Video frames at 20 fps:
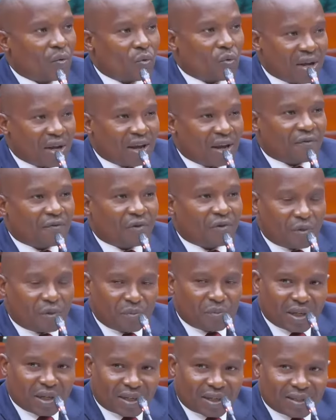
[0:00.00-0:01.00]
We have
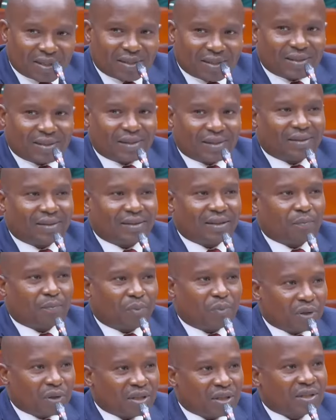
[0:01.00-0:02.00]
communicated the
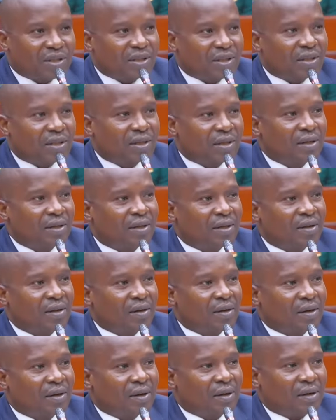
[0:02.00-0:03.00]
policy
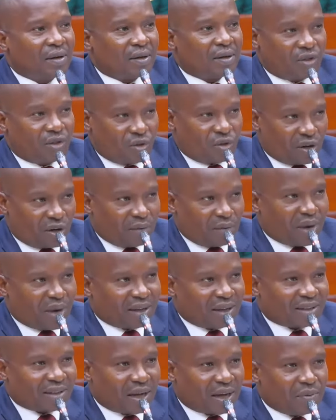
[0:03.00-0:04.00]
during
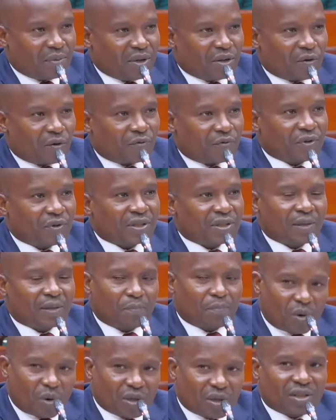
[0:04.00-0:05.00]
my time in office,
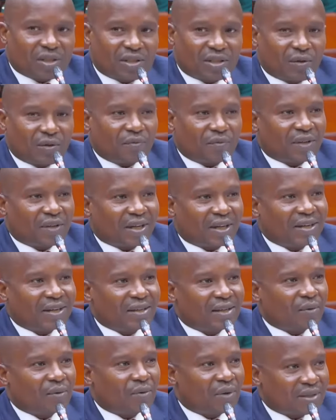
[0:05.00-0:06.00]
the policy of the
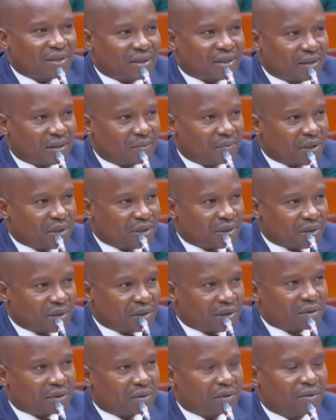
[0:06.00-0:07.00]
Kenya Kwanza
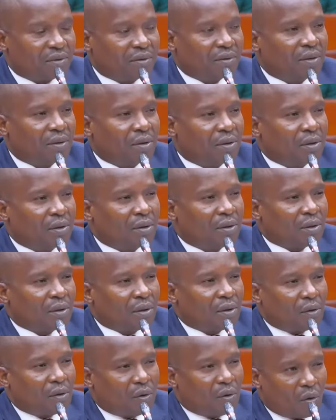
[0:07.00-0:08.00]
administration
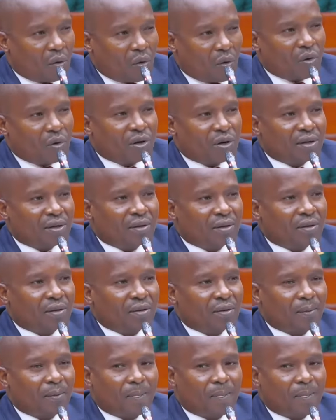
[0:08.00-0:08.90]
on